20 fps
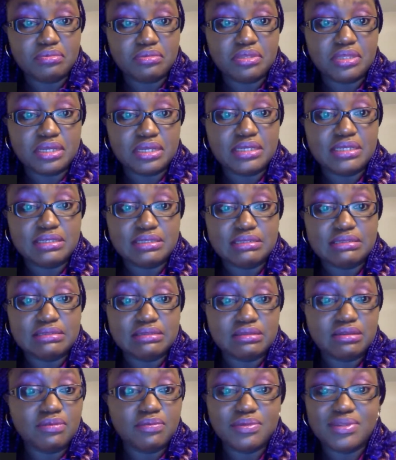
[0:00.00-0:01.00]
think
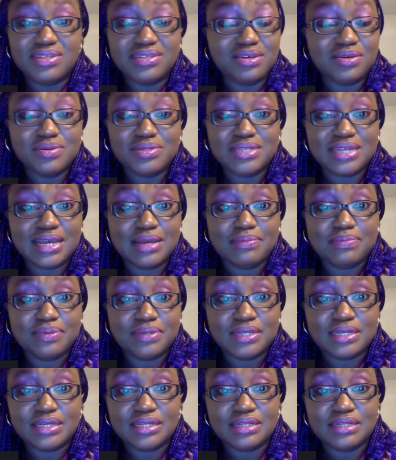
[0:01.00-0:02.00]
something's always
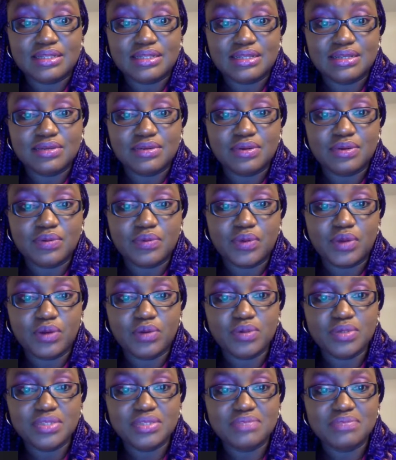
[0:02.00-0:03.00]
happening. We're
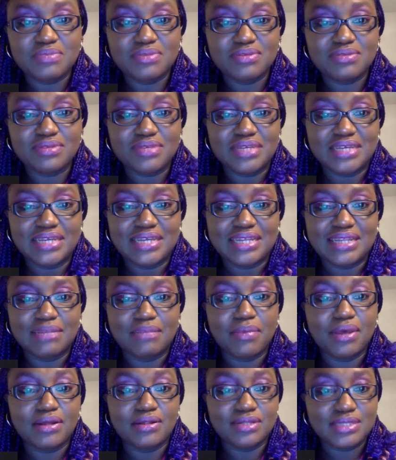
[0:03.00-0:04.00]
always in a
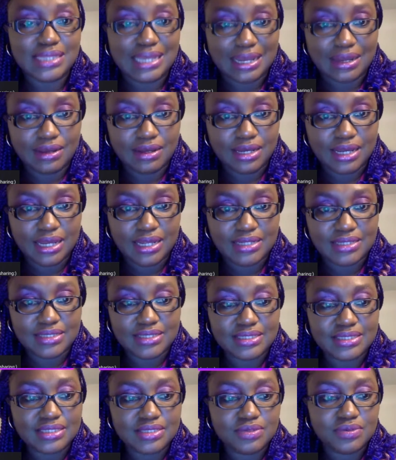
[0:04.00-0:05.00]
meltdown kind of
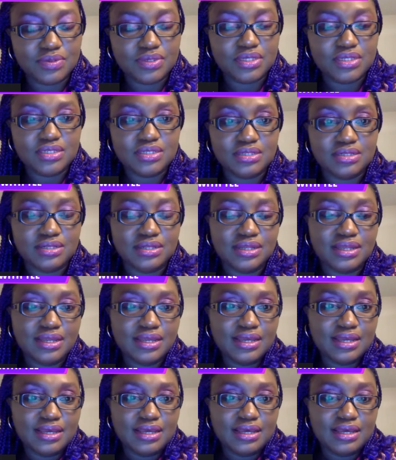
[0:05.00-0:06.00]
situation.
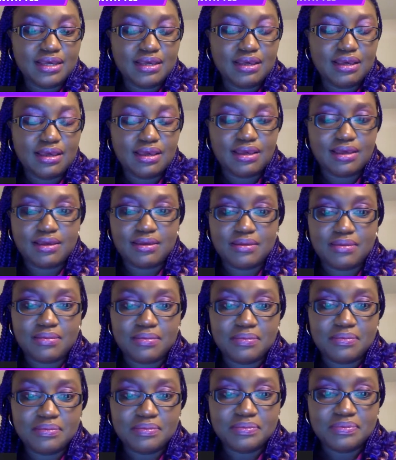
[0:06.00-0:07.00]

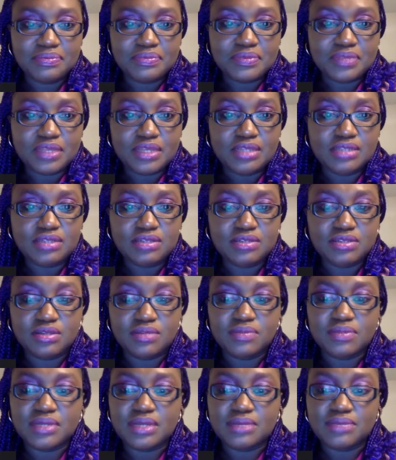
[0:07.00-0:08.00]
Um, so
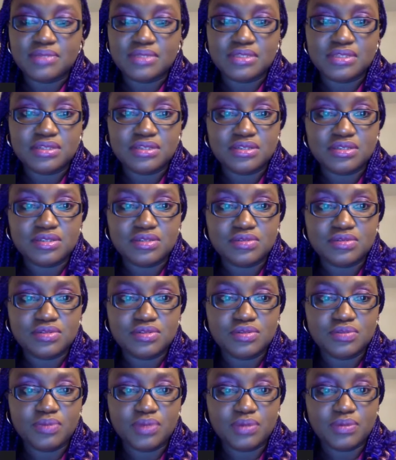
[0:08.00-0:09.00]
sometimes it's just good
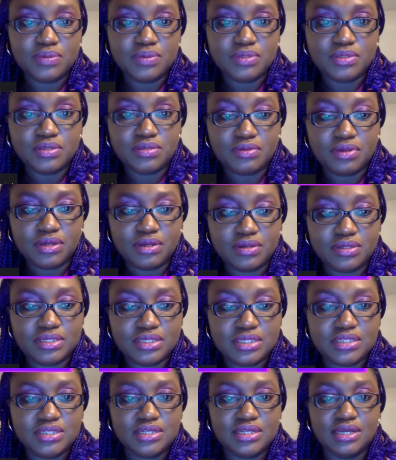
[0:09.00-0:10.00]
to be able to
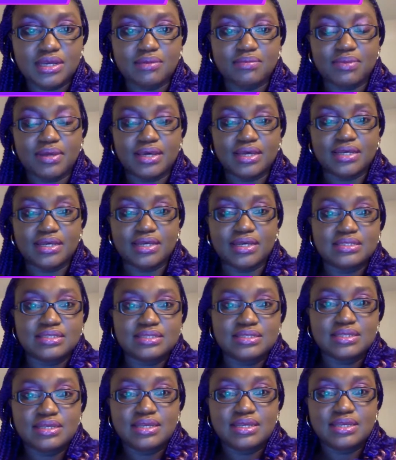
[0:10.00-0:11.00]
recondition our minds
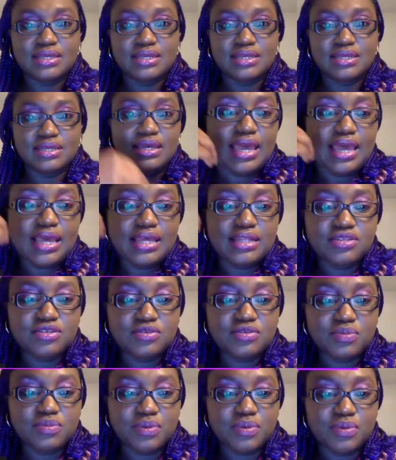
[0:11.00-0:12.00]

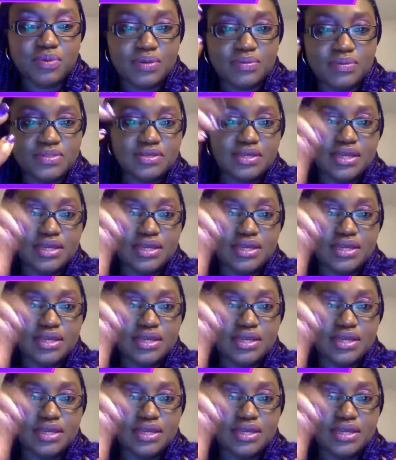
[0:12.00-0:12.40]
and to be able to